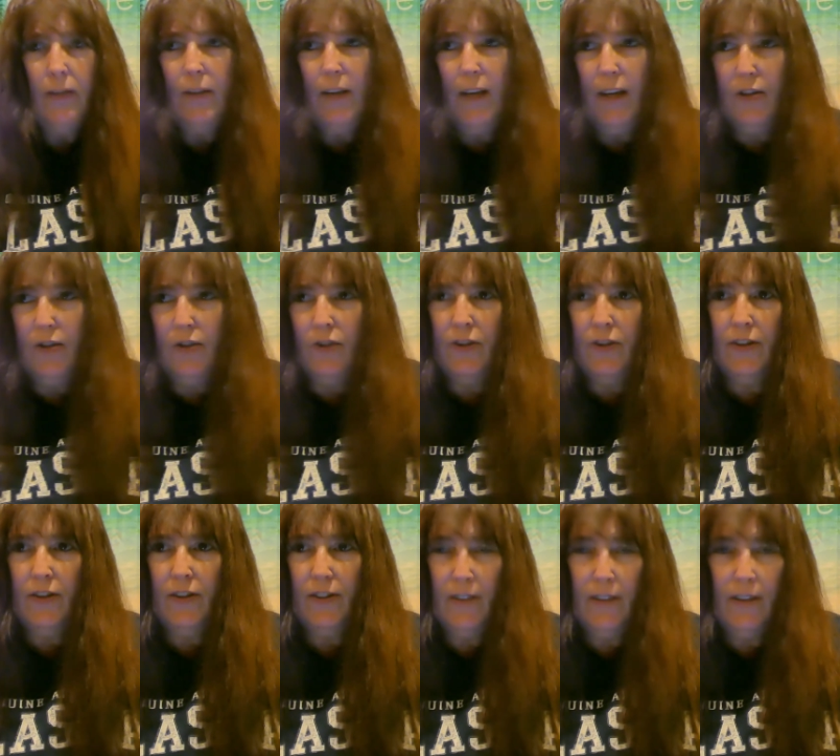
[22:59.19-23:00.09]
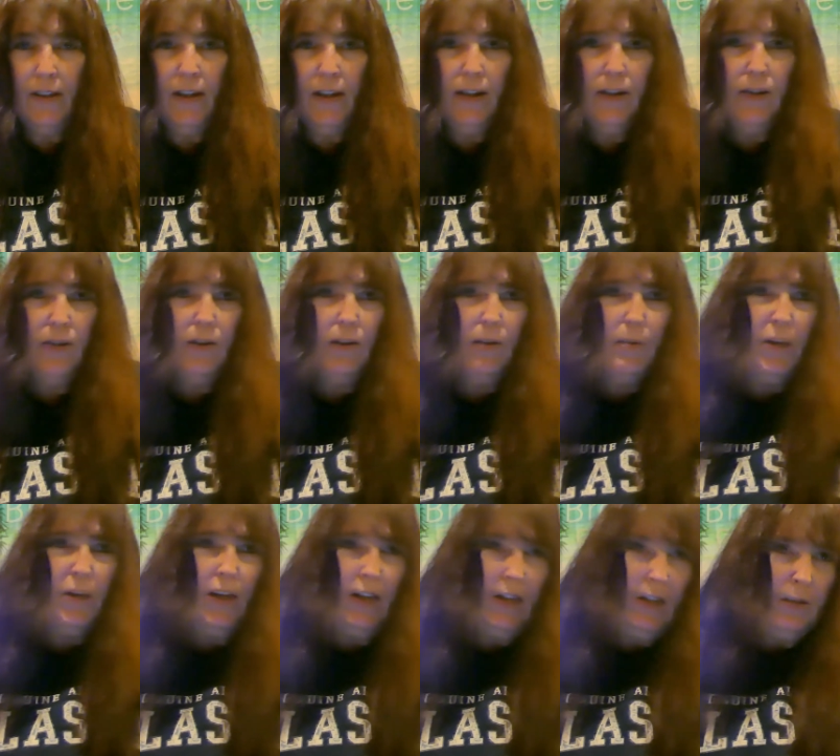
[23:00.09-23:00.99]
naturalist and I know all
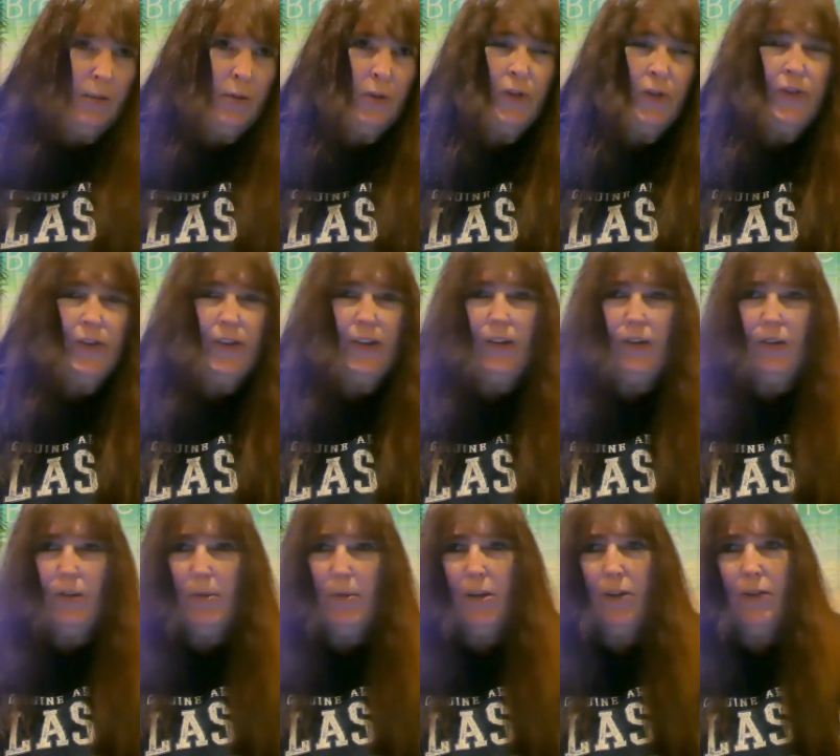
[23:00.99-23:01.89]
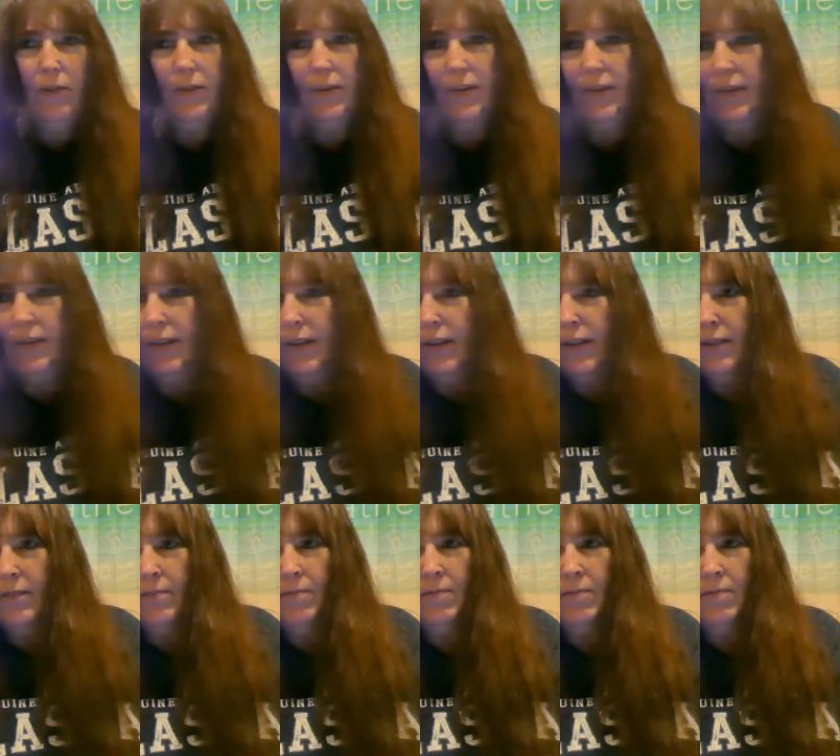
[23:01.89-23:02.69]
about animals. I know about uh,